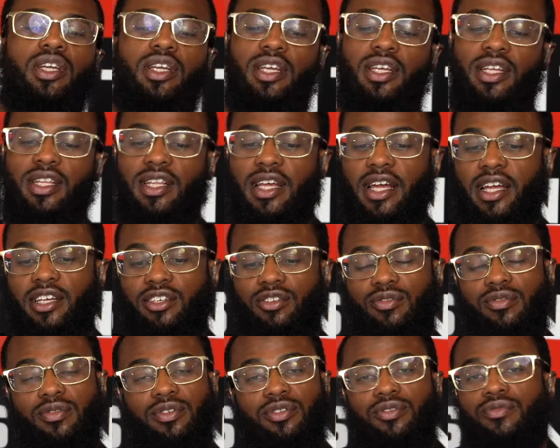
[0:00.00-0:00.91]
like,
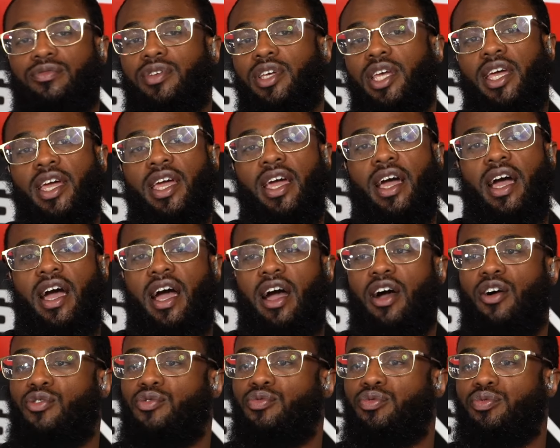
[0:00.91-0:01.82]
you can't
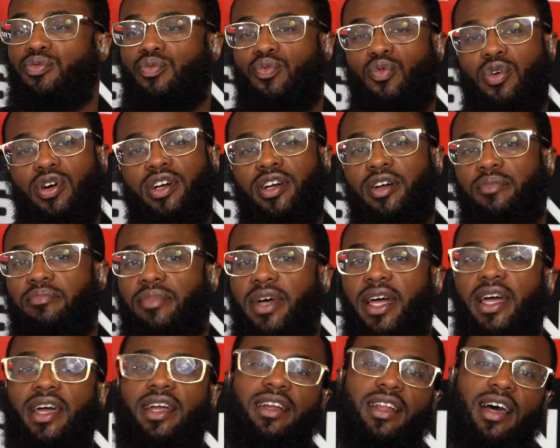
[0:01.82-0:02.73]
outwork a
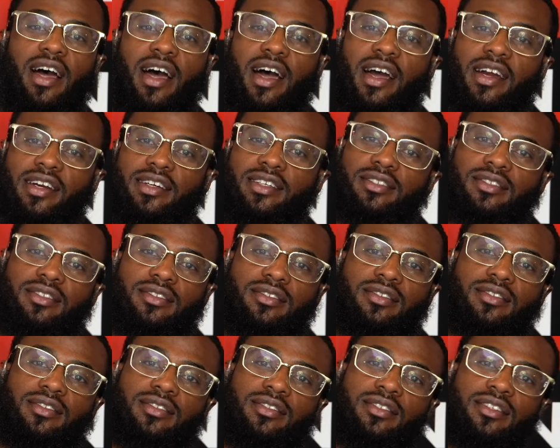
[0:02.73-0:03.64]
bad diet,
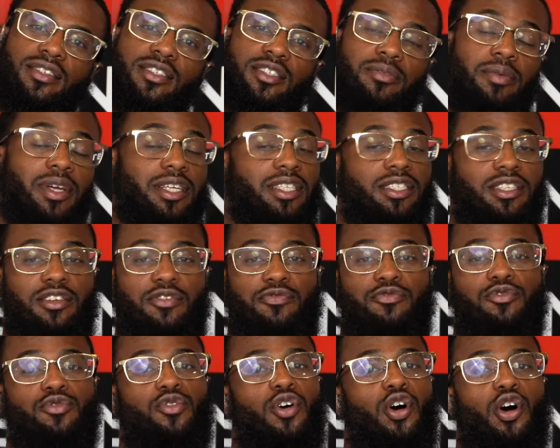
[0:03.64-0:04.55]
especially if
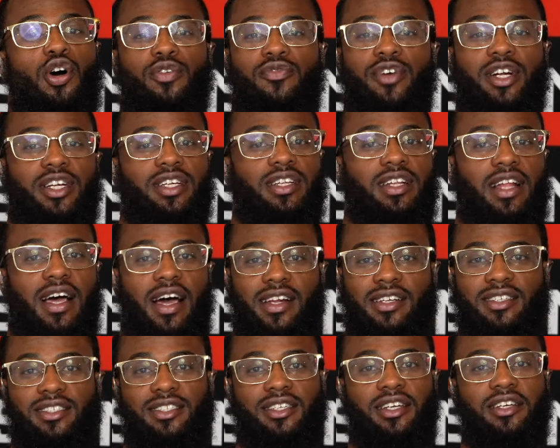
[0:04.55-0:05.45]
you already not in
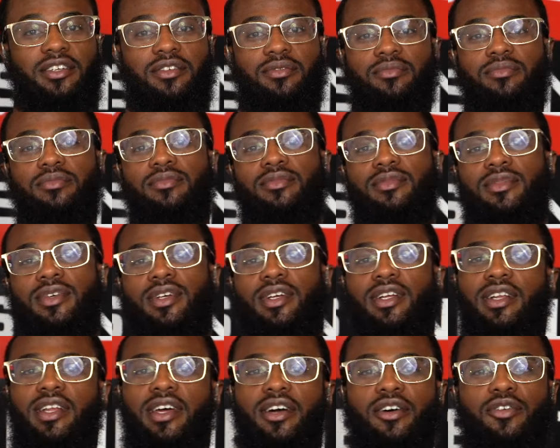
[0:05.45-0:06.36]
shape.
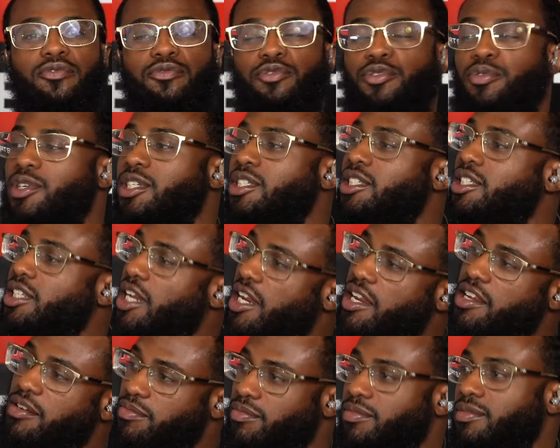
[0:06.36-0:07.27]
Now, if you in
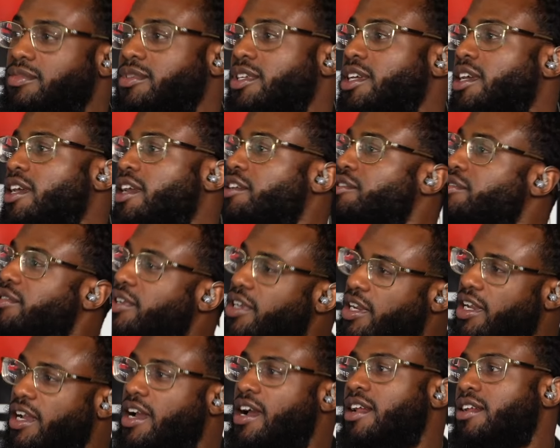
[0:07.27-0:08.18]
shape, yeah, you could
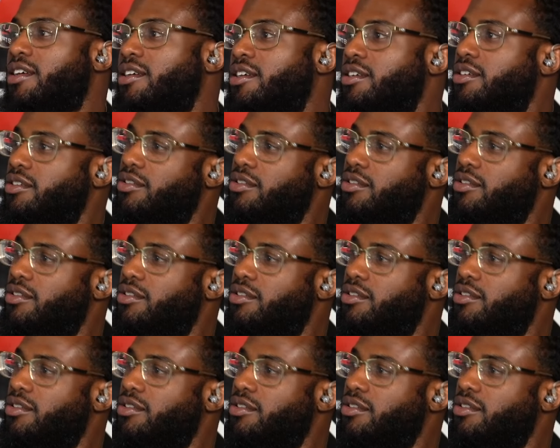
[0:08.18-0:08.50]
kind of